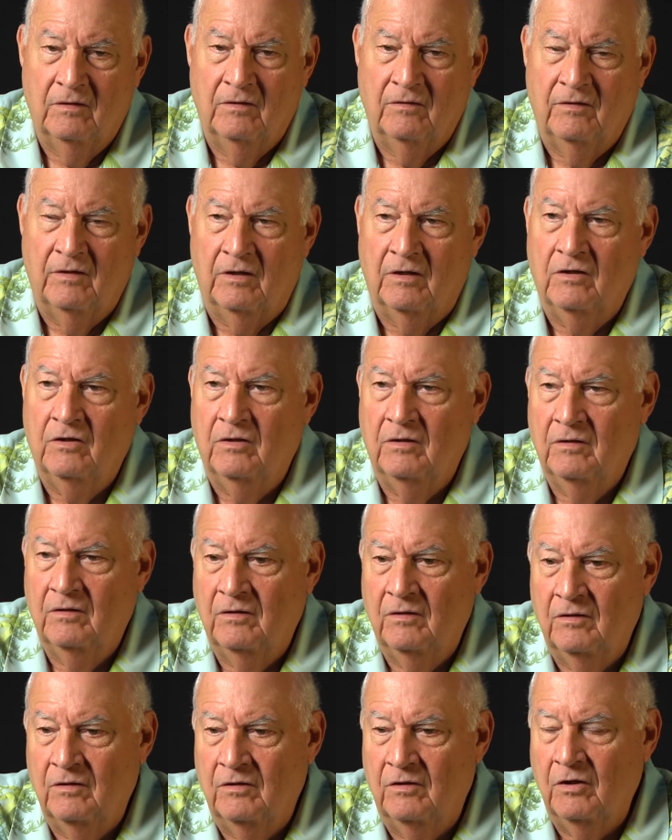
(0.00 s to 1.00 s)
their
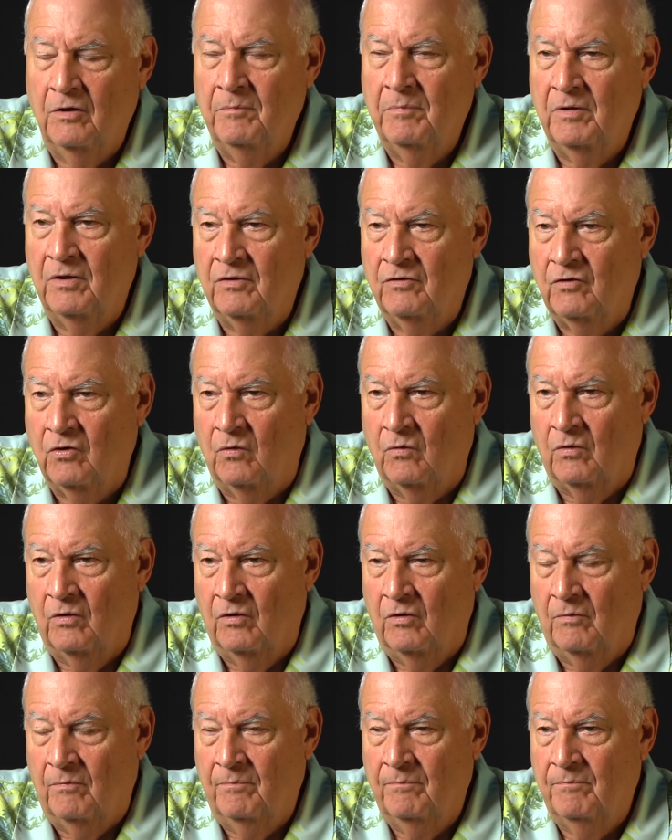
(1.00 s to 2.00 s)

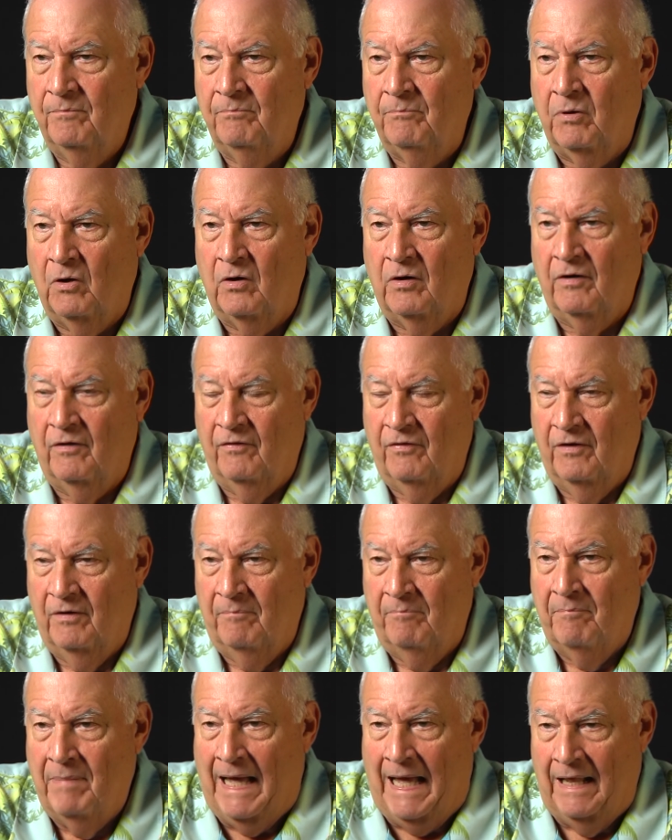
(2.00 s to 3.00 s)
gubernatorial part of their
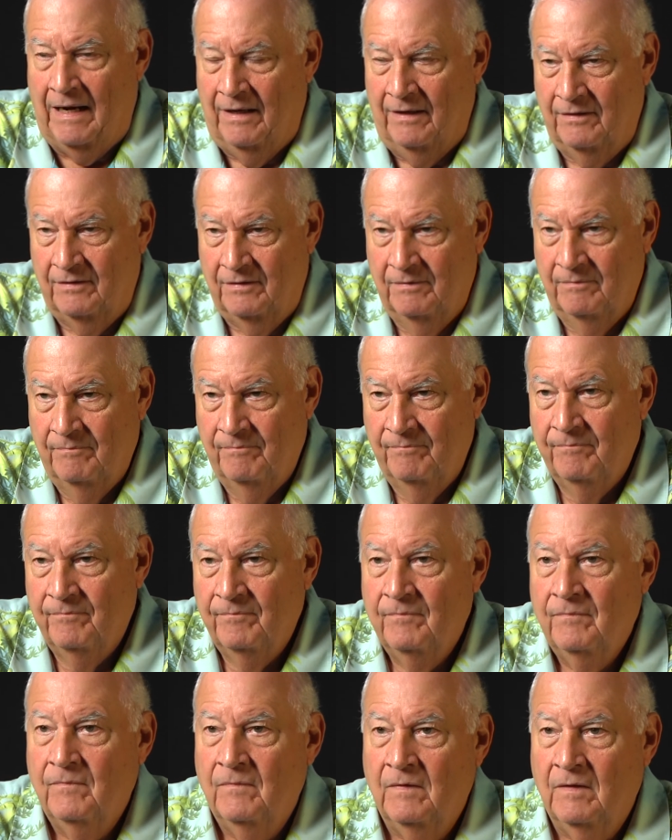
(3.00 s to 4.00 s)
ballot,
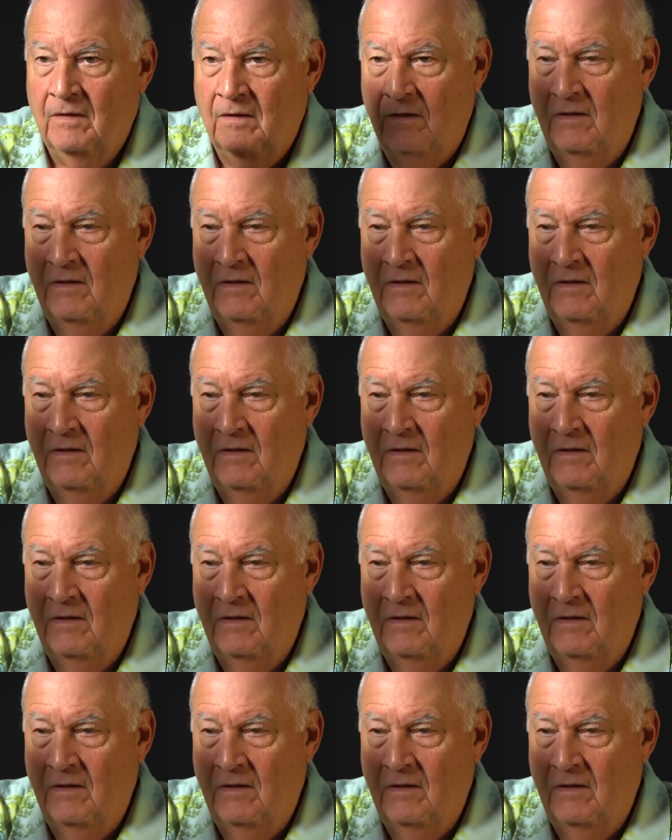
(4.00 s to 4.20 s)
mm -hmm.